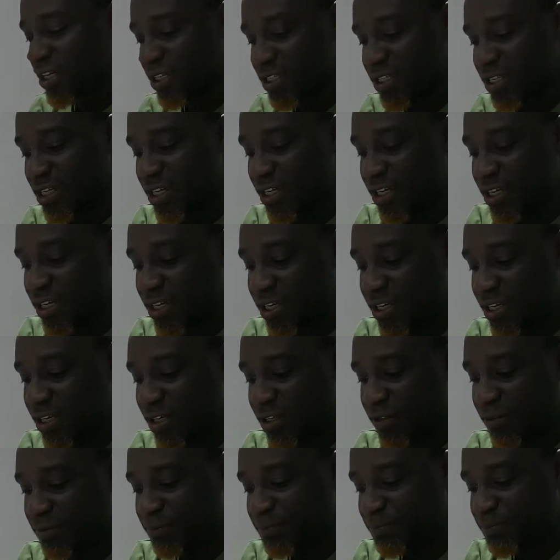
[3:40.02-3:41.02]

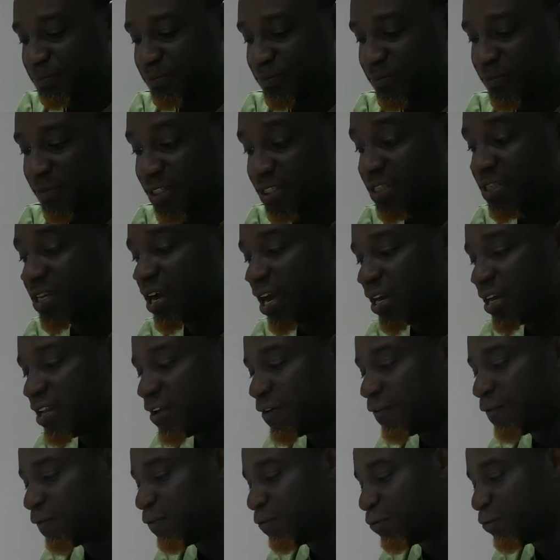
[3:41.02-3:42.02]
Yeah, this is a
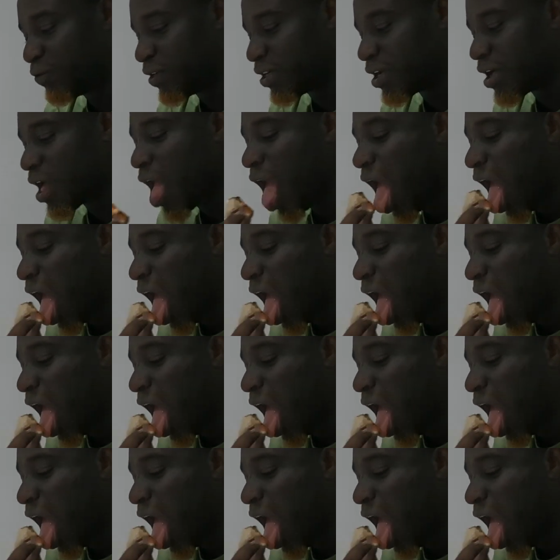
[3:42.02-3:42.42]
Ghanaian food.